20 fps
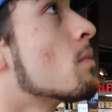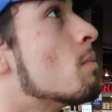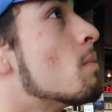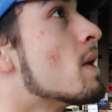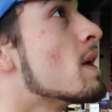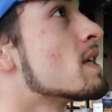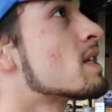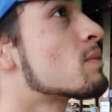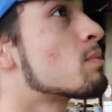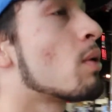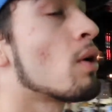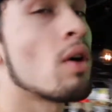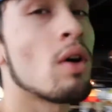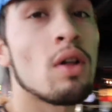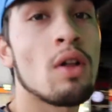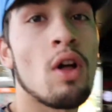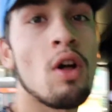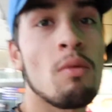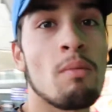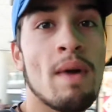
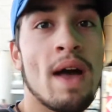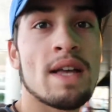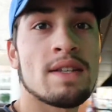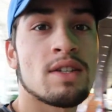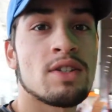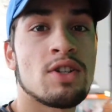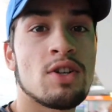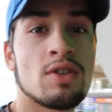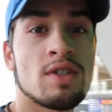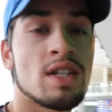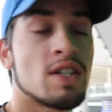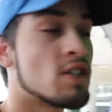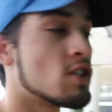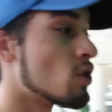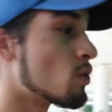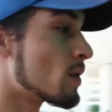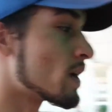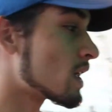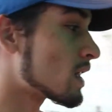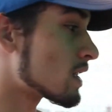baseball, all Massachusetts,
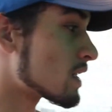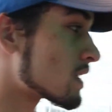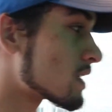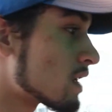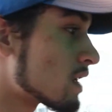New England